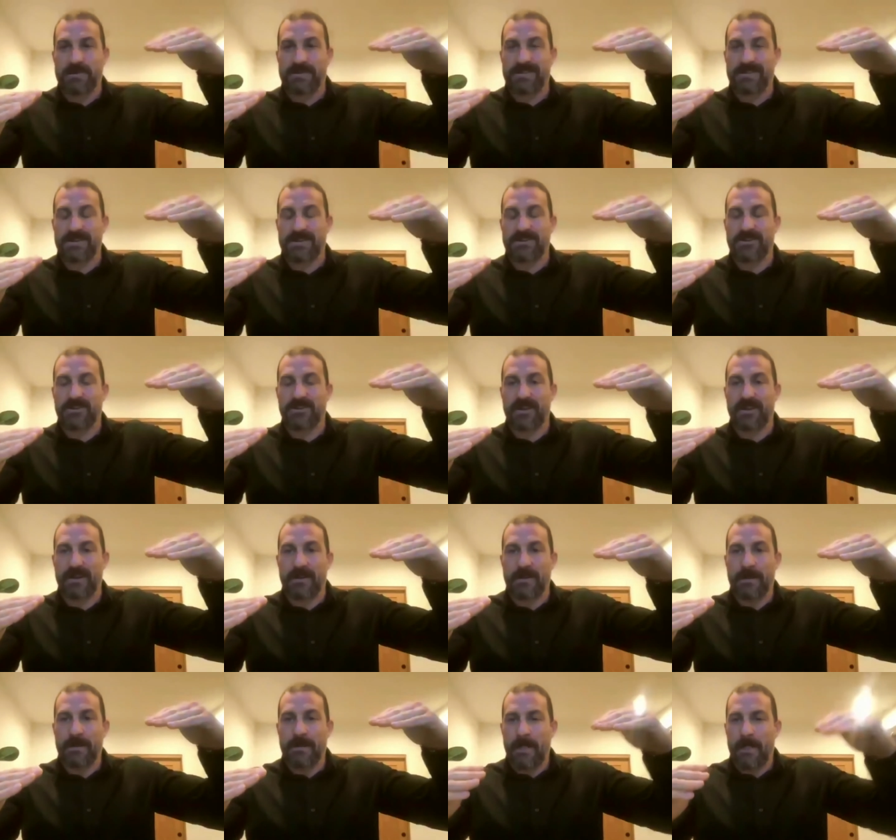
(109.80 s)
position.
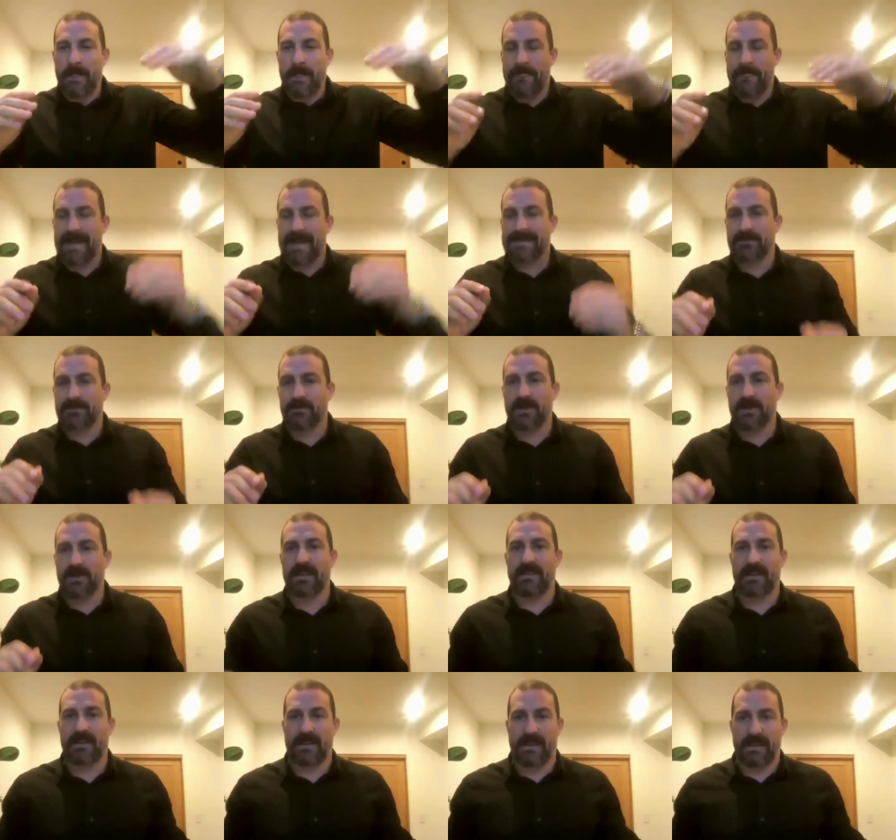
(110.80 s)
That's
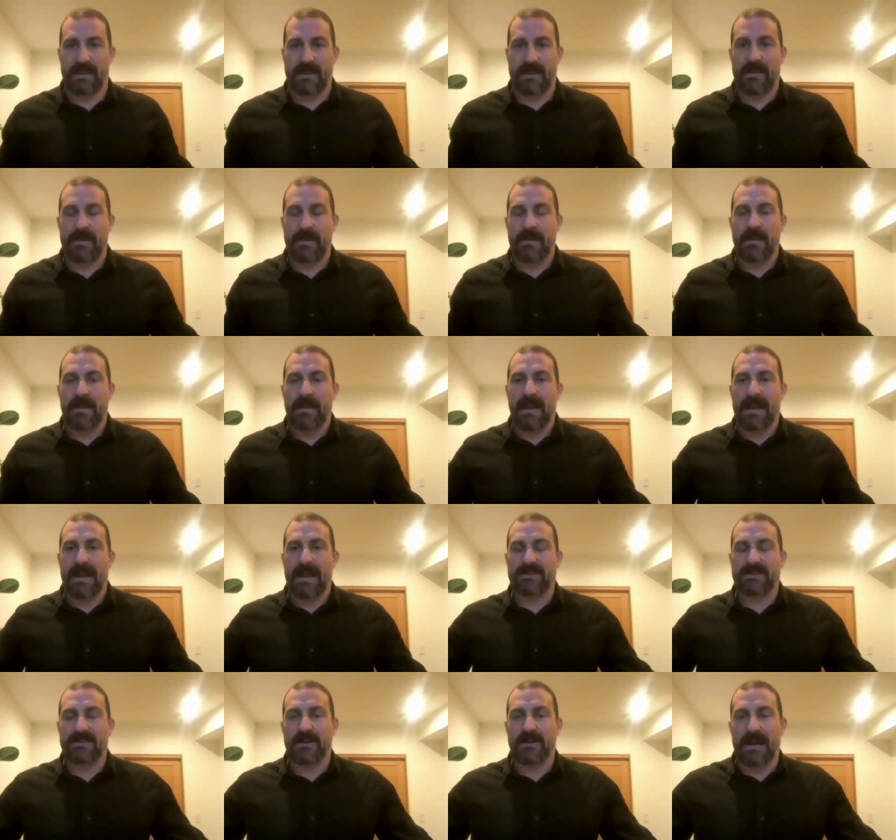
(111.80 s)
really the key.
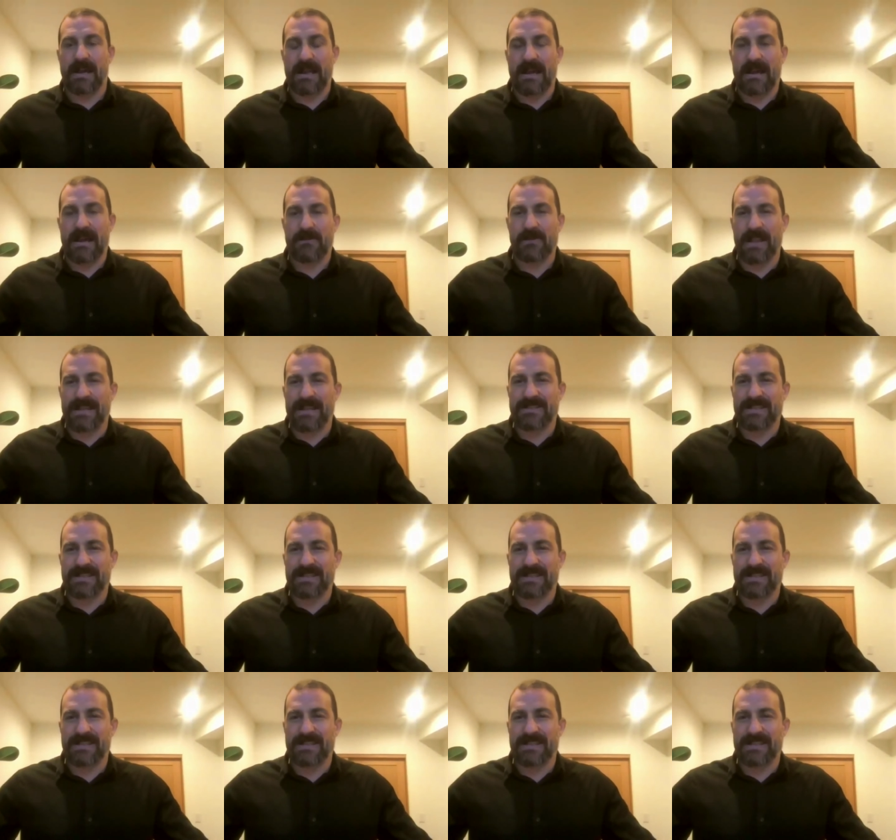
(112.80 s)
And so I realize
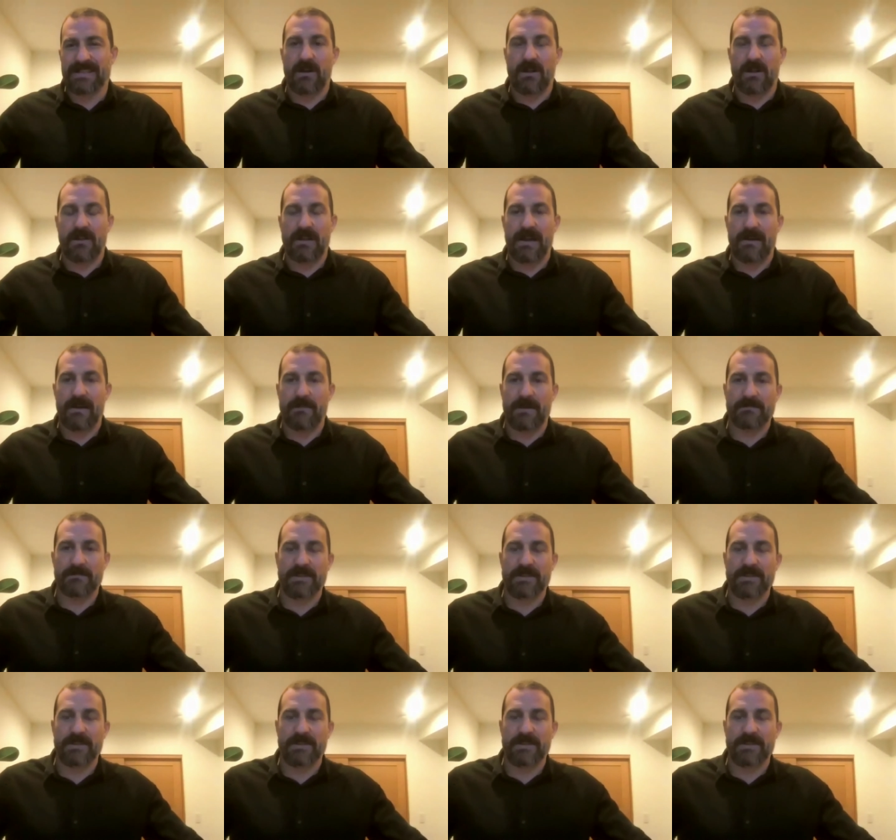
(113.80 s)
this is all, I'm
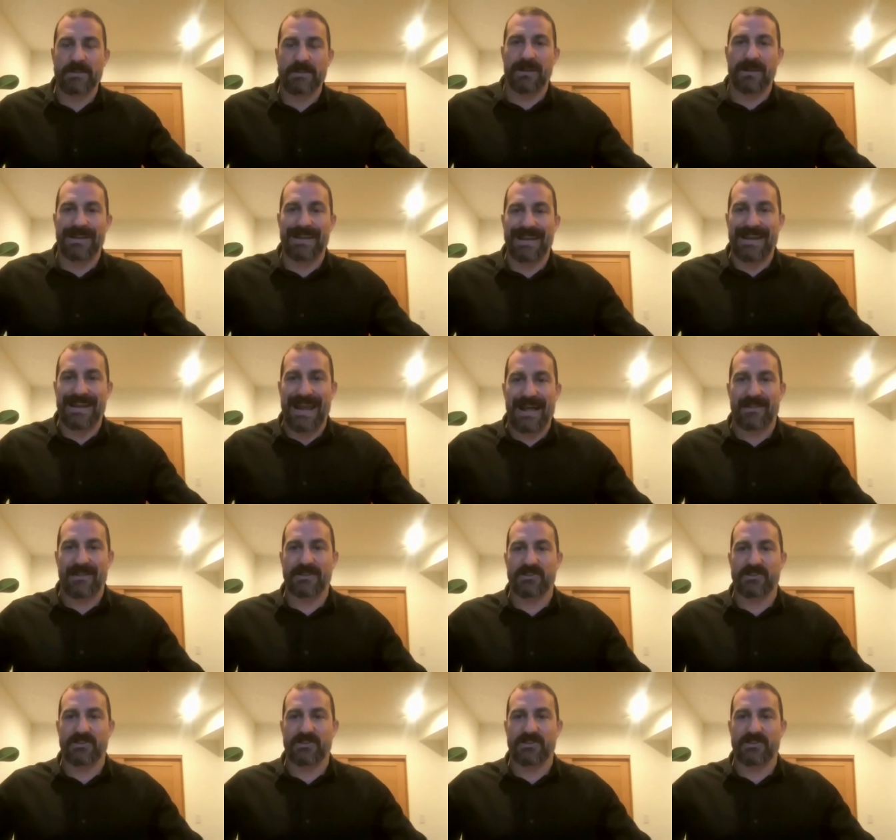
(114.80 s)
talking all in an
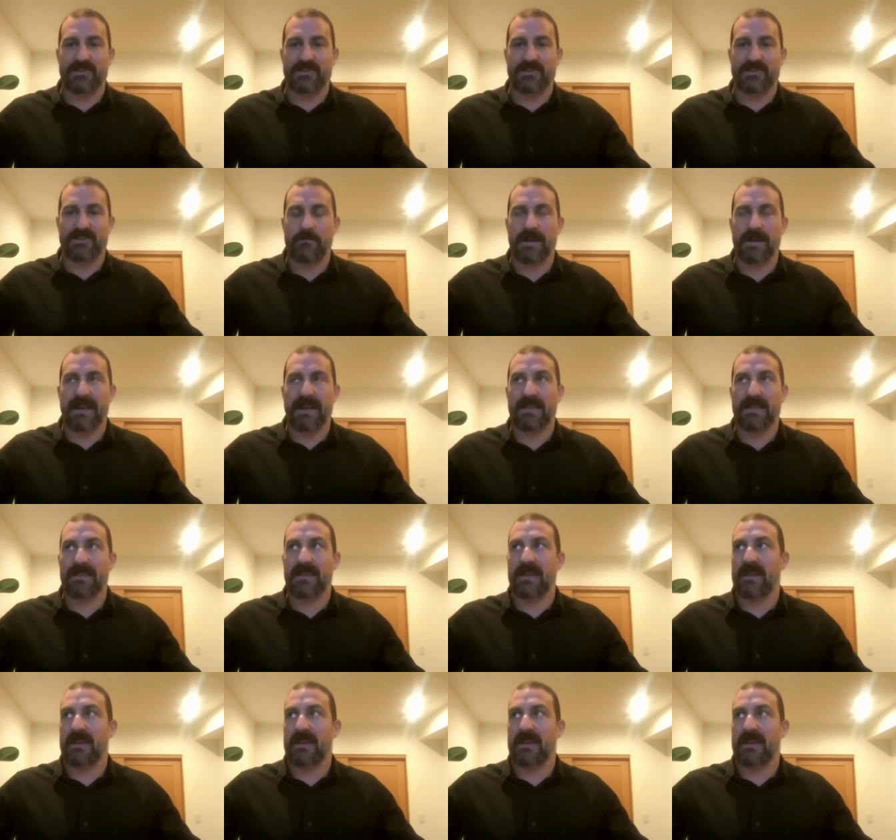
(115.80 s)
analogy now, but I
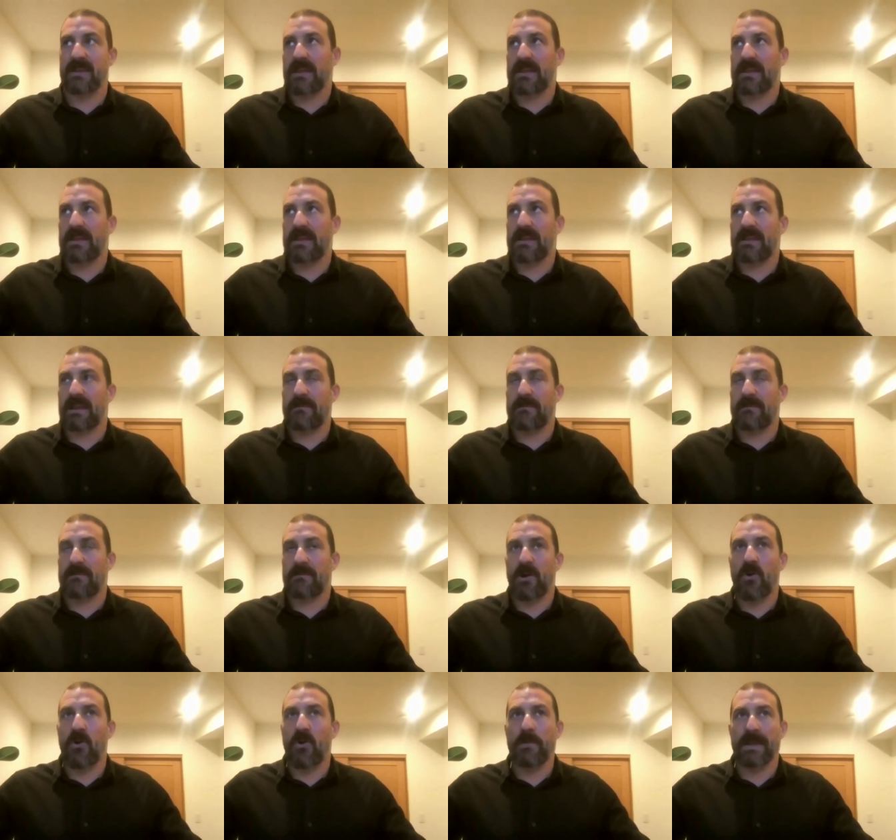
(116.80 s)
think
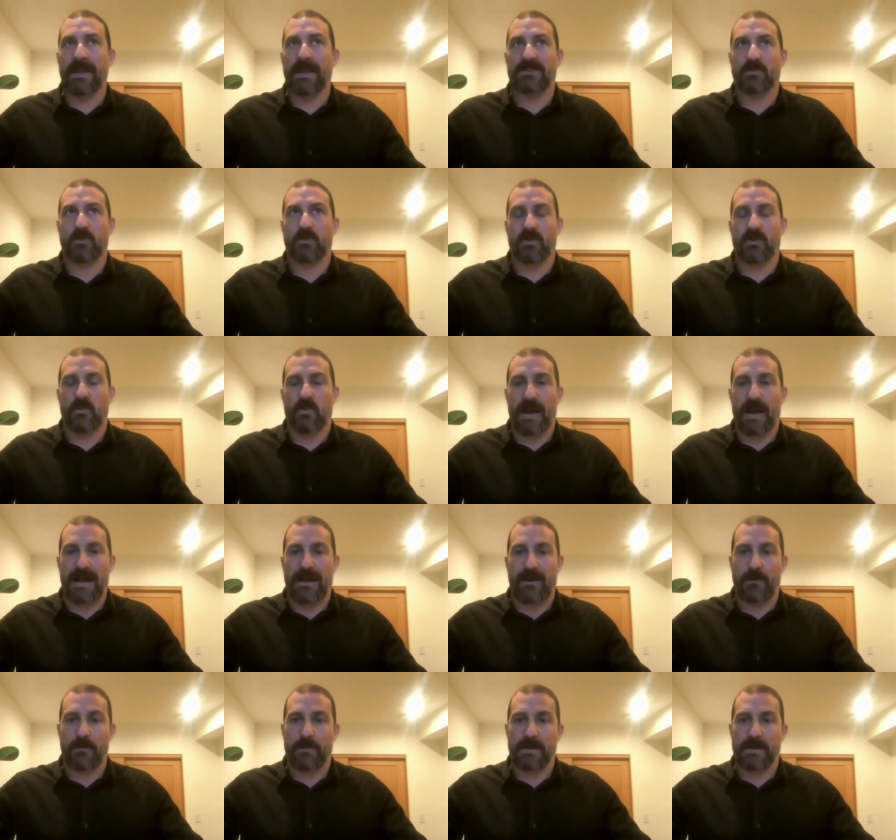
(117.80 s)
I'm hoping it's
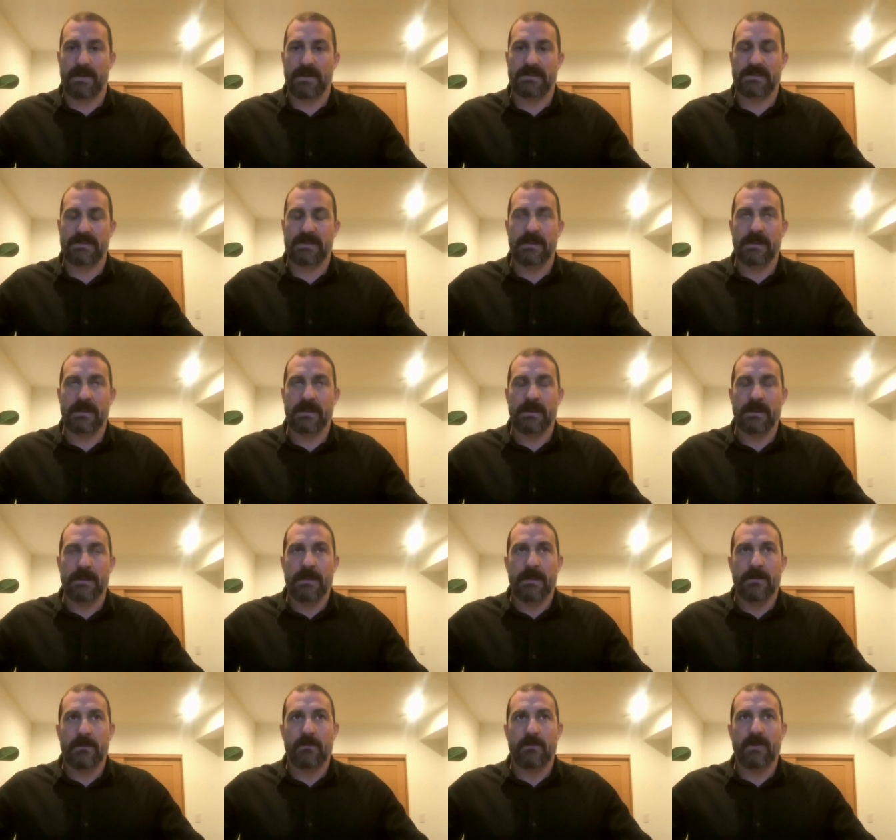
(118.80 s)
worthwhile because
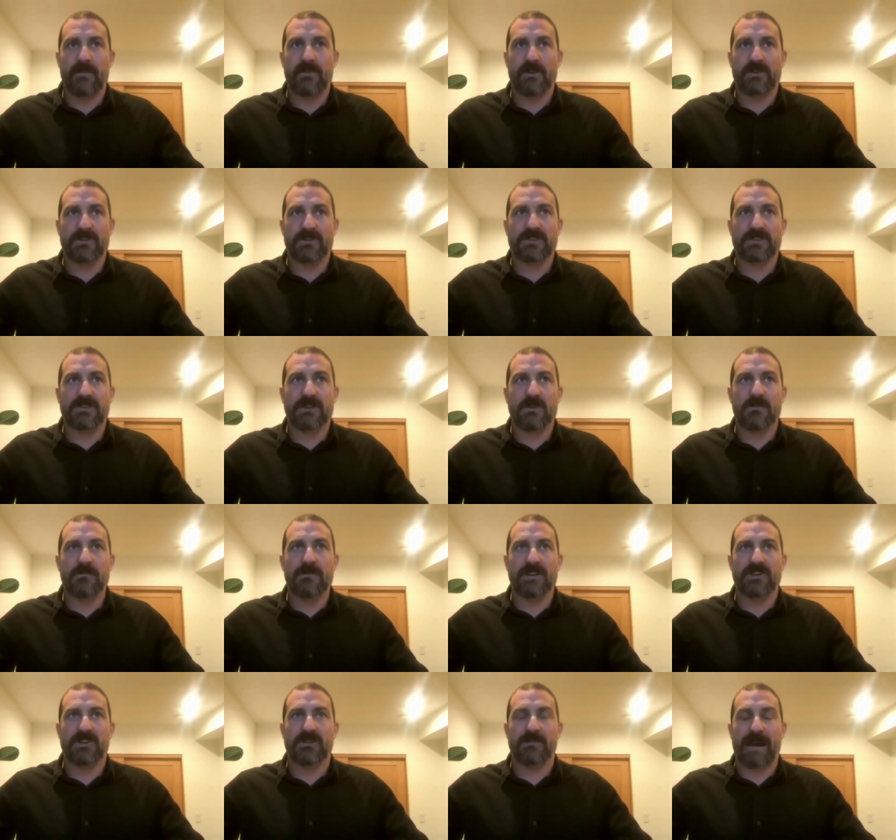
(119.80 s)
we've heard so
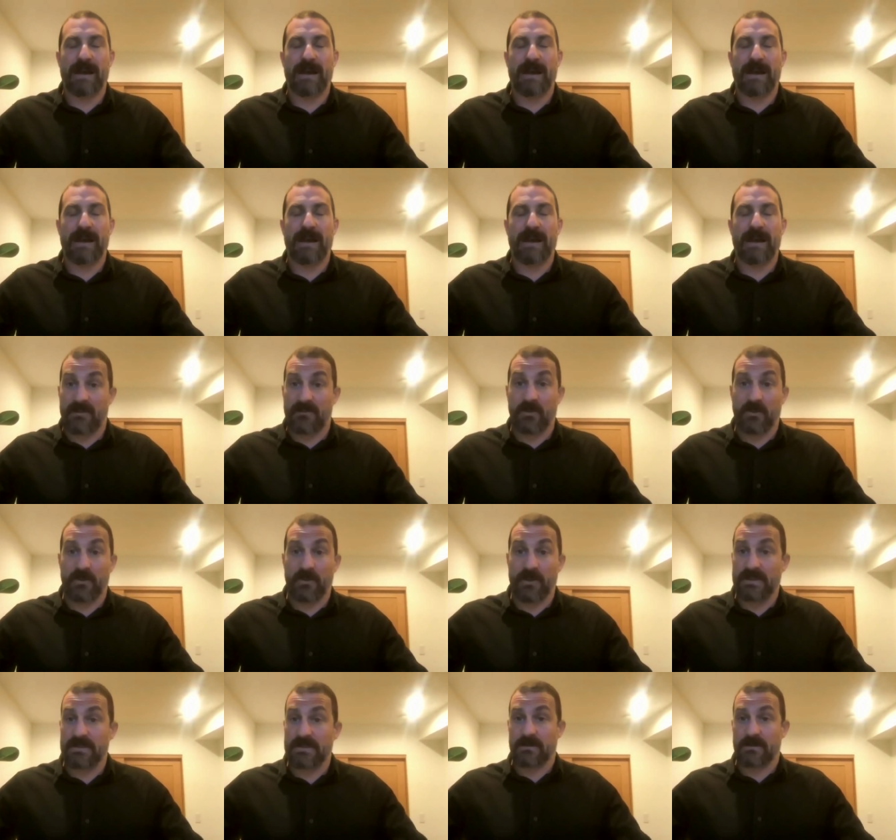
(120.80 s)
much about
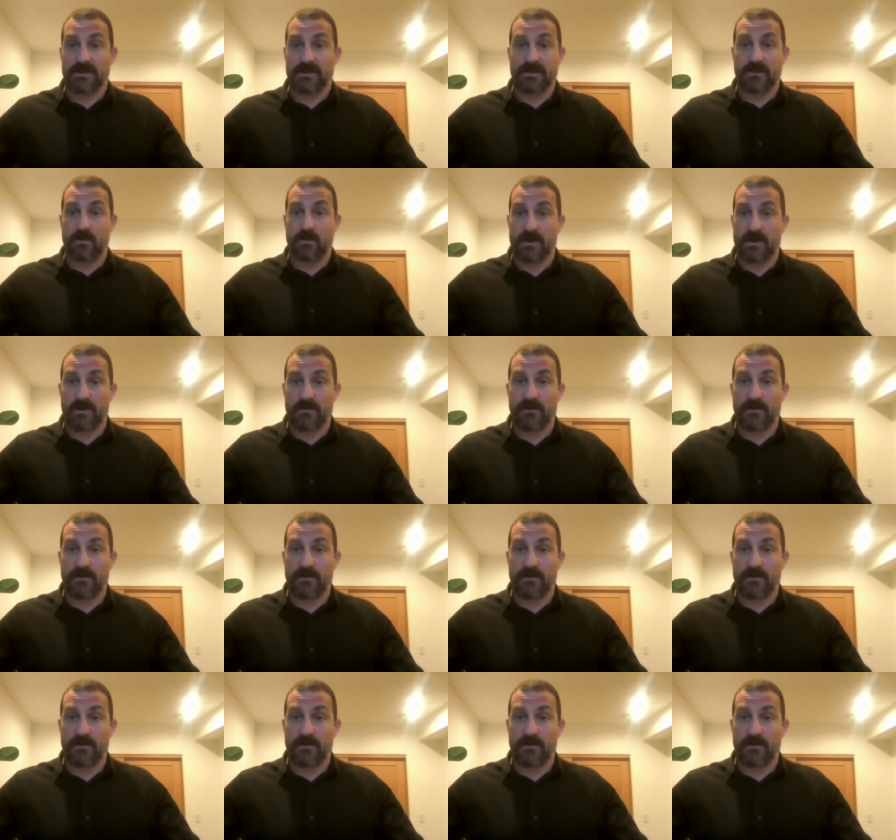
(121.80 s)
mindfulness, which is a wonderful